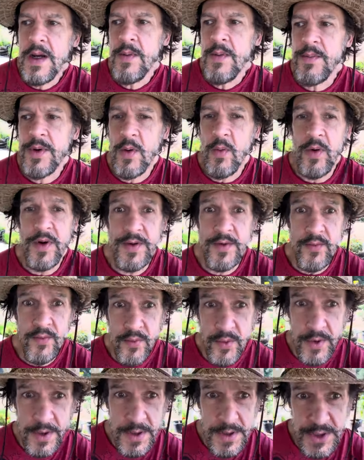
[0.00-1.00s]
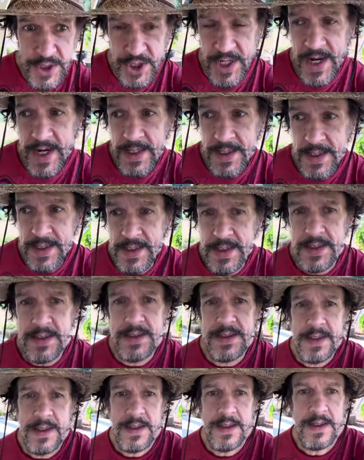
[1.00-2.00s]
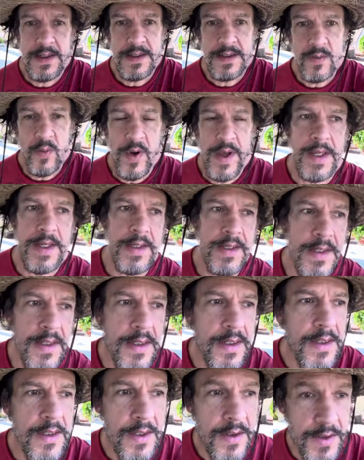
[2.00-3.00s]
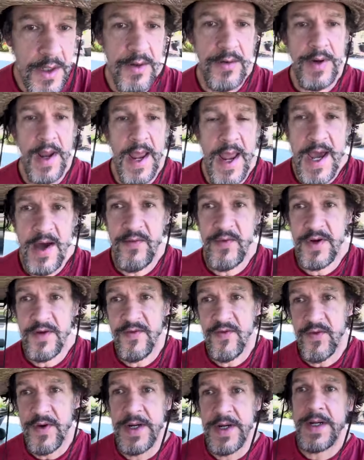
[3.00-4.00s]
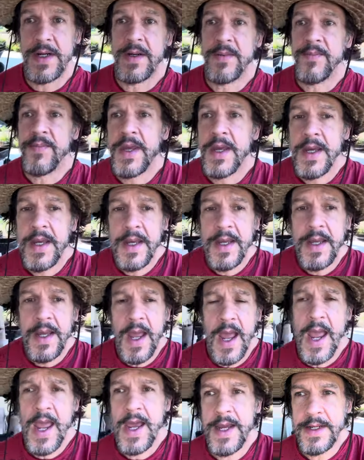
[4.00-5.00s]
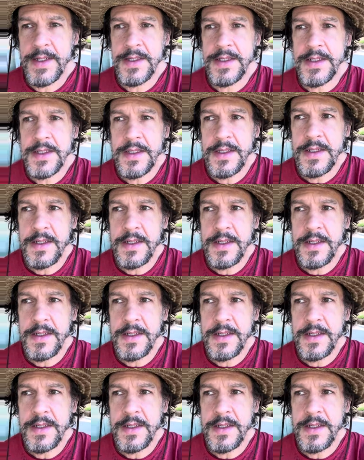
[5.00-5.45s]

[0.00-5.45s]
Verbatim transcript: But where the real chain is, is when you don't have any freedom and